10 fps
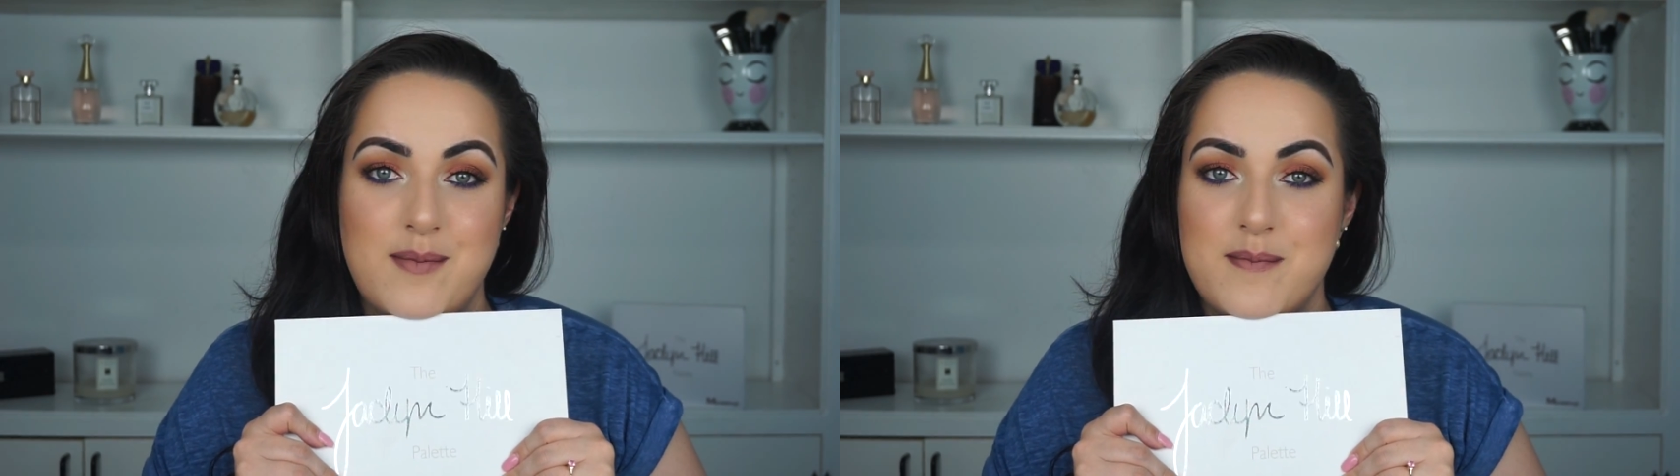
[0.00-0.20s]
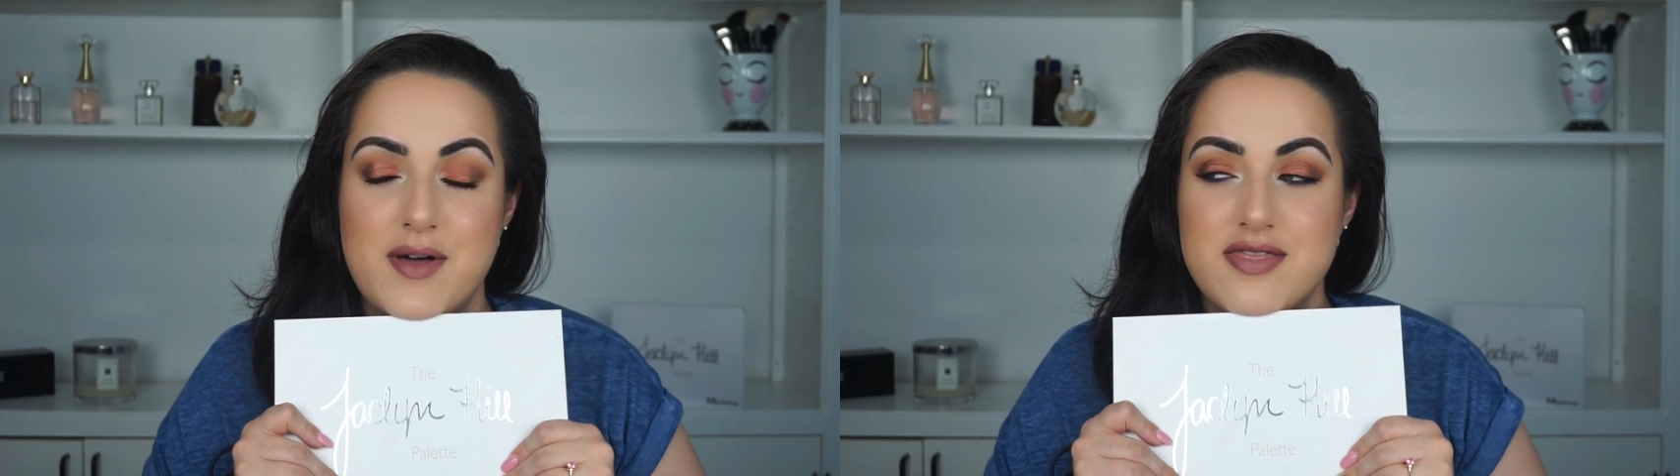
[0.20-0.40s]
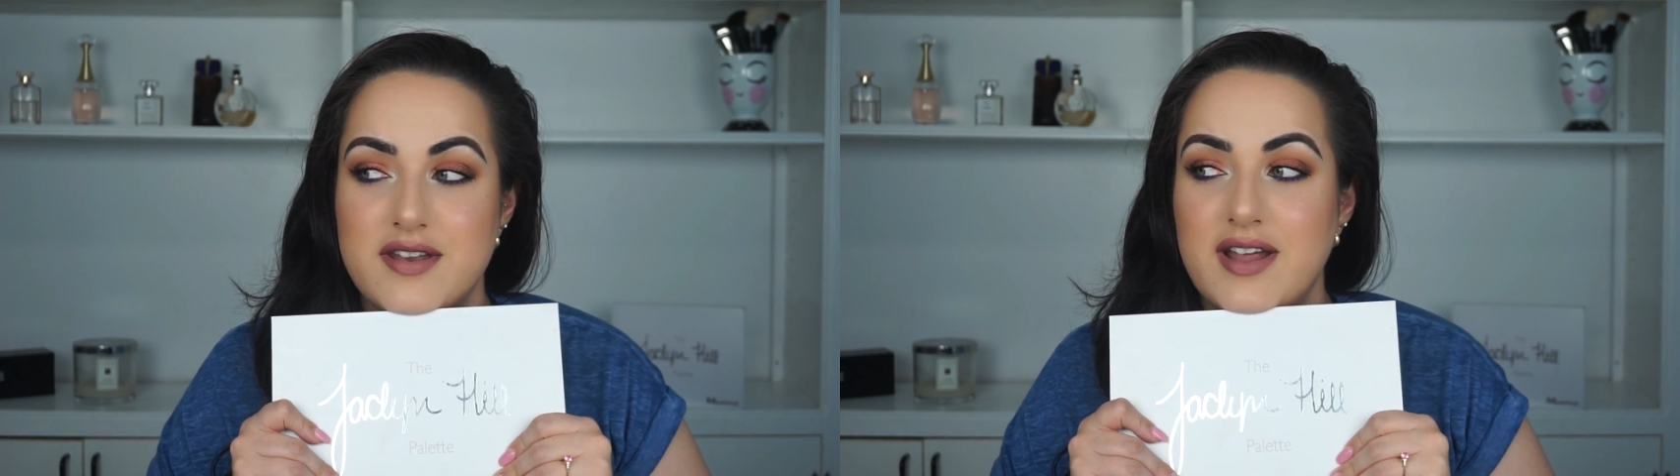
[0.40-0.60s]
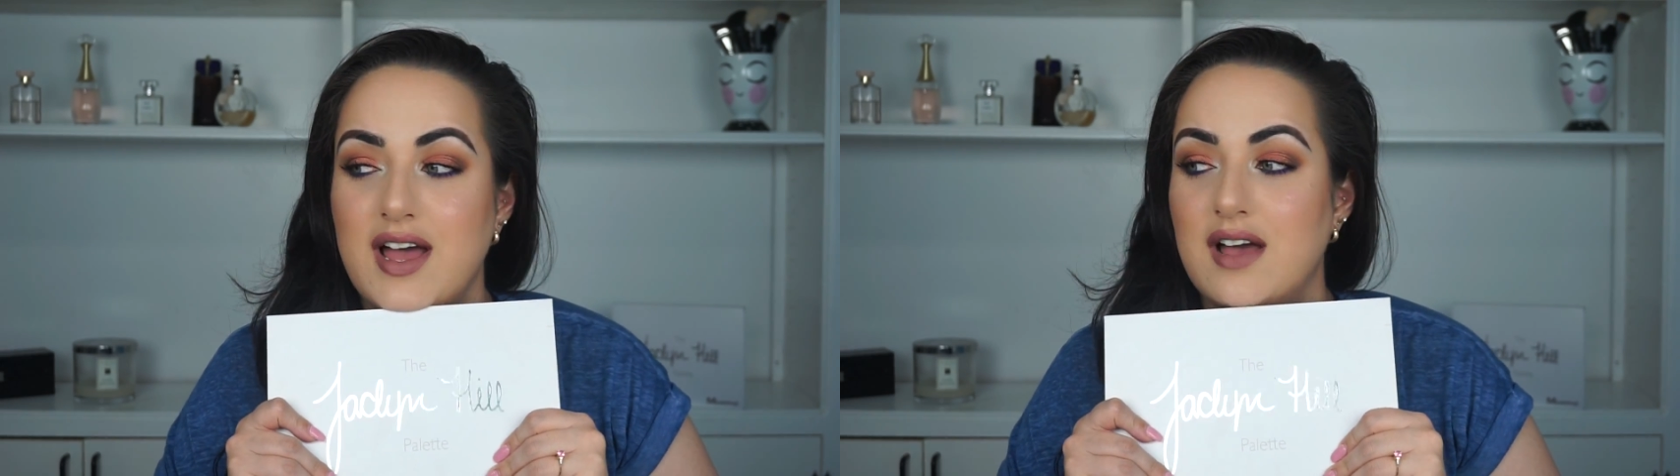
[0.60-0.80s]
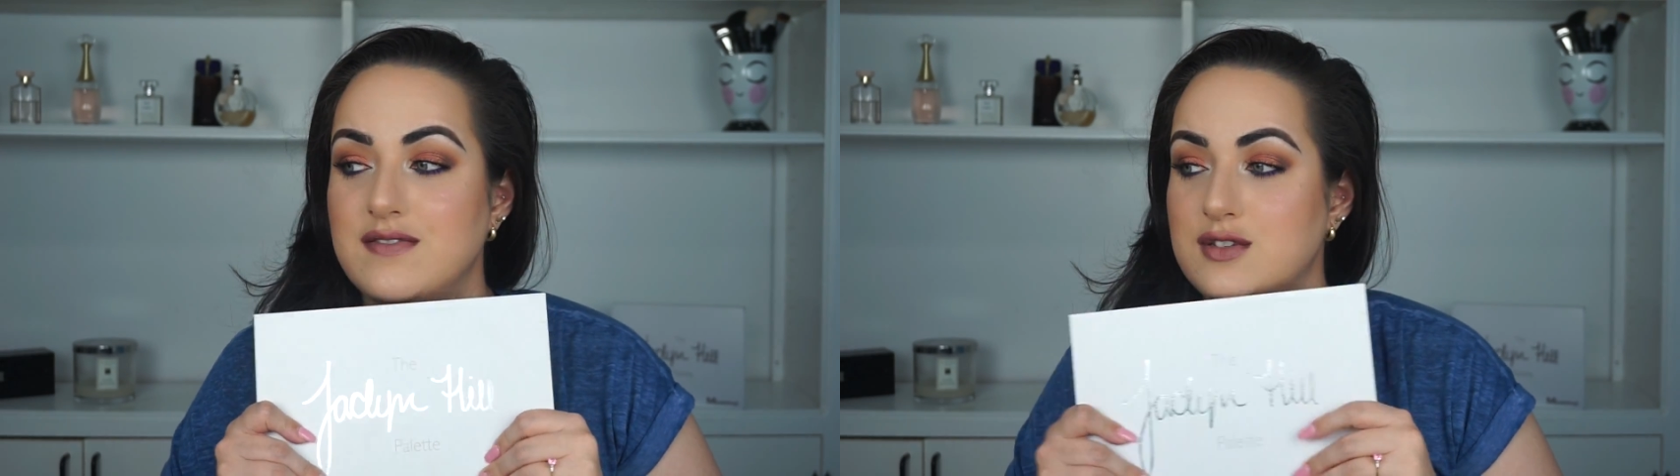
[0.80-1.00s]
month and a
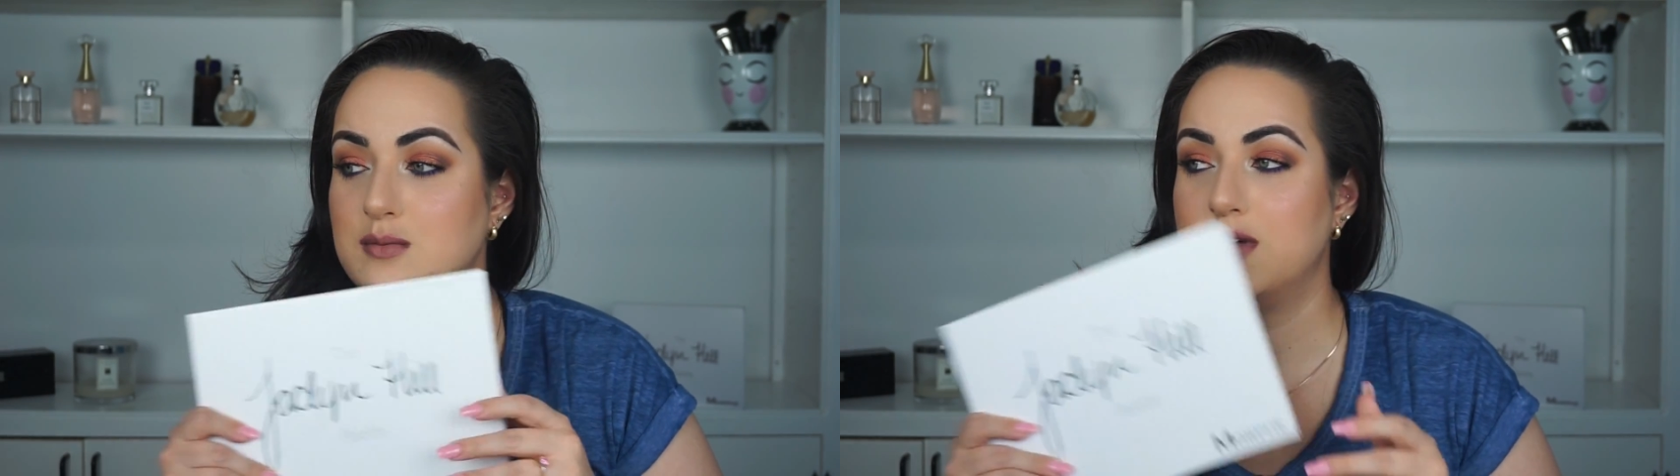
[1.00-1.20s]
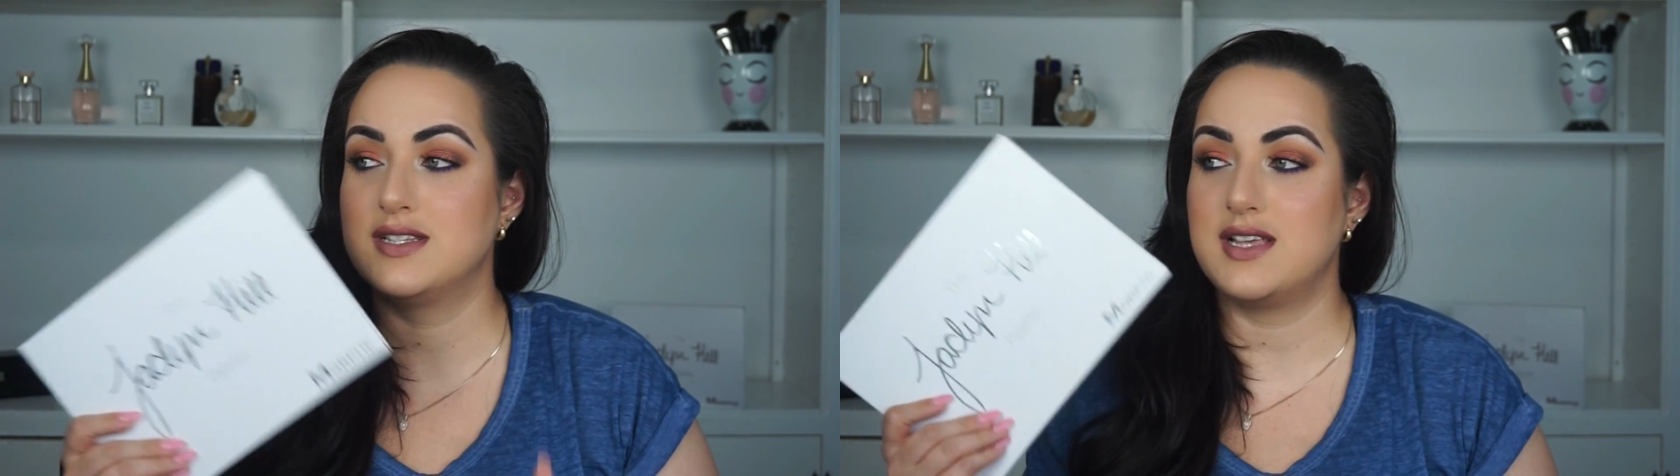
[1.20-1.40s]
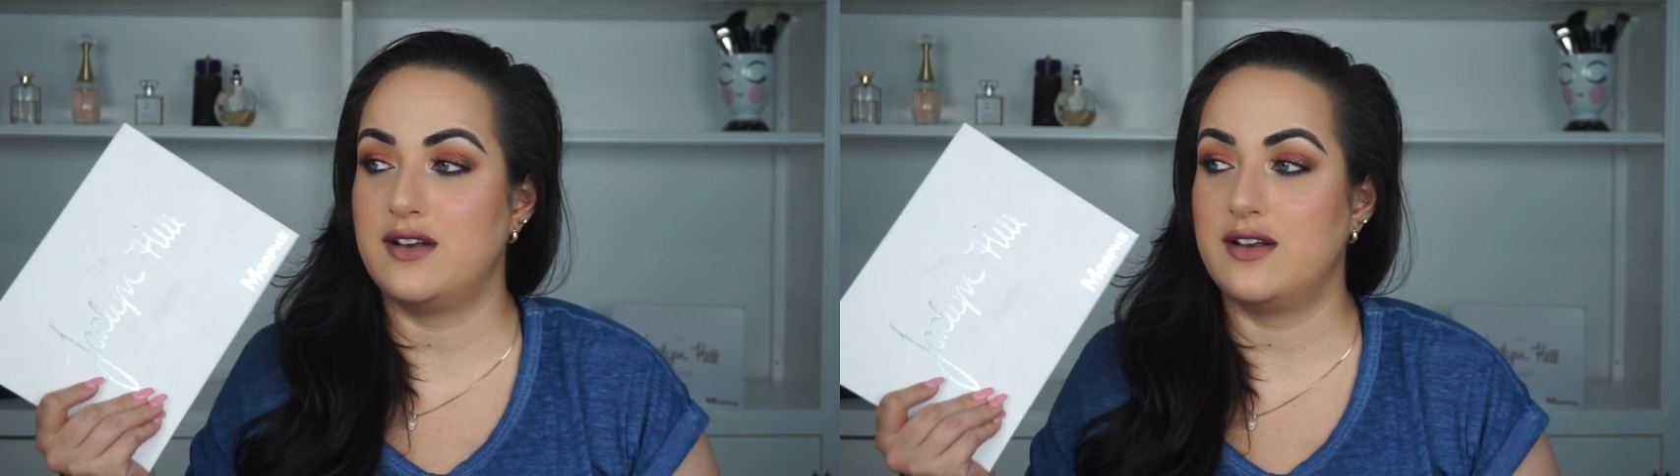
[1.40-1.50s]
half, two months.